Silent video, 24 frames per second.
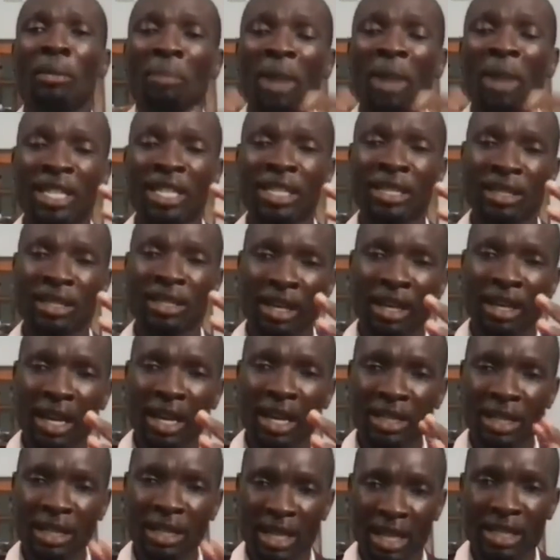But
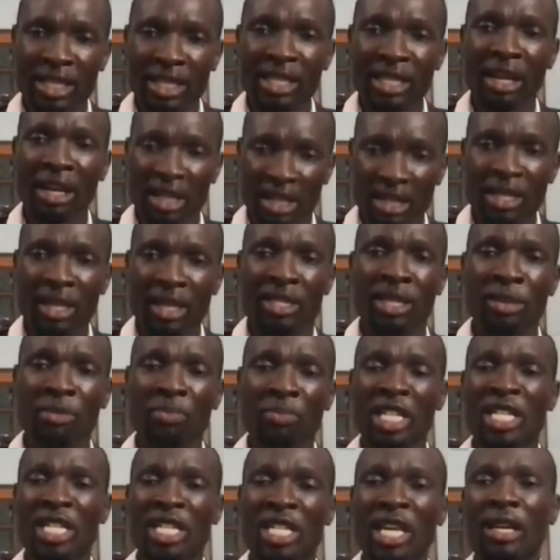
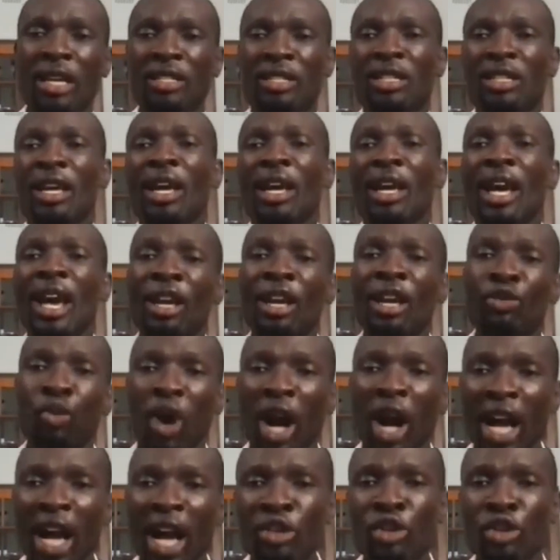60%. And
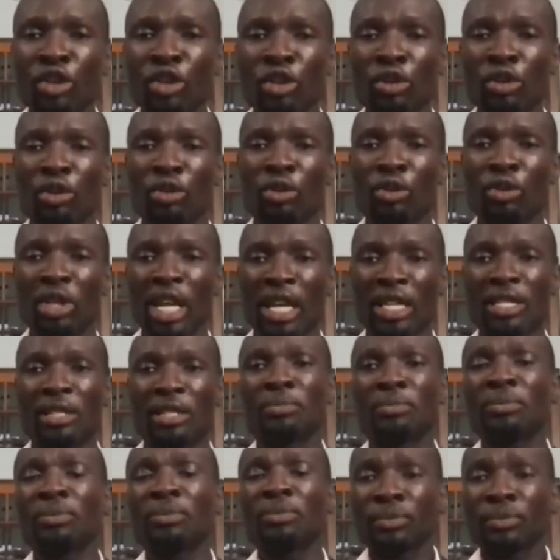why do you do that?